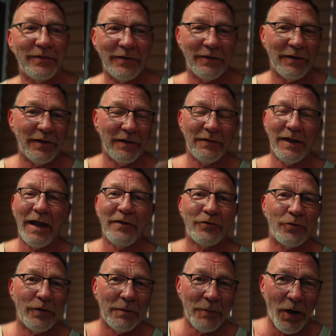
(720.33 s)
and the ice
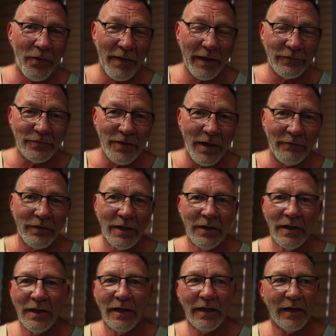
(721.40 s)
cream and all that stuff?
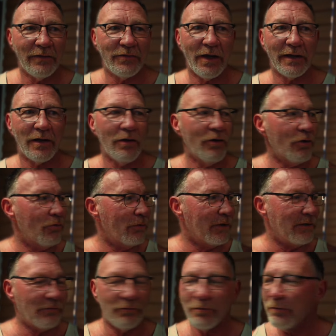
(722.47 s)
It's like, oh,
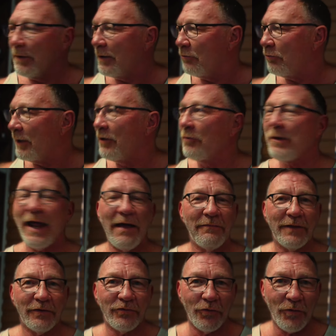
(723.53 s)
we don't
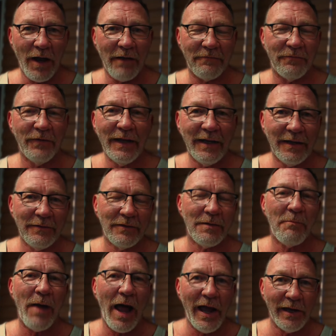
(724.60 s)
have this. You're not feeding
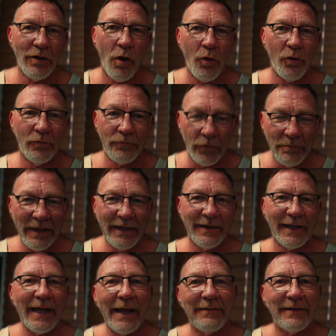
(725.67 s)
the pie hole for me
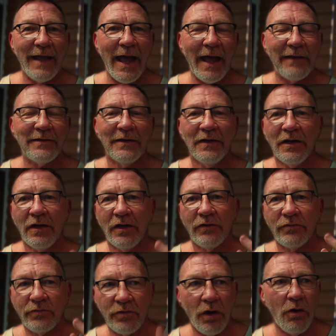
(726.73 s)
to get that.
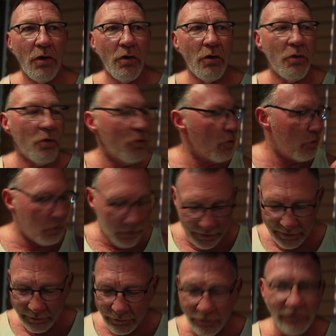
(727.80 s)
So
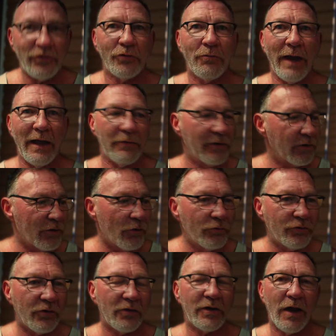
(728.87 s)
it looks around and it
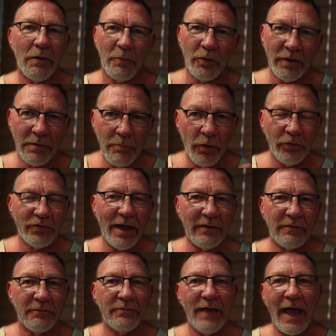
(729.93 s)
goes to the cupboard and it pulls
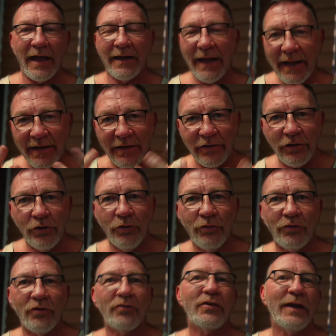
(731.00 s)
out the fat and it
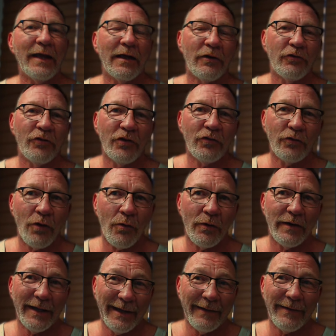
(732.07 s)
uses the energy
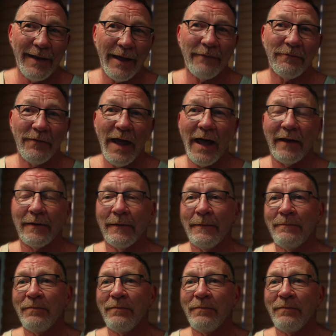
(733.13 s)
stored in that fat.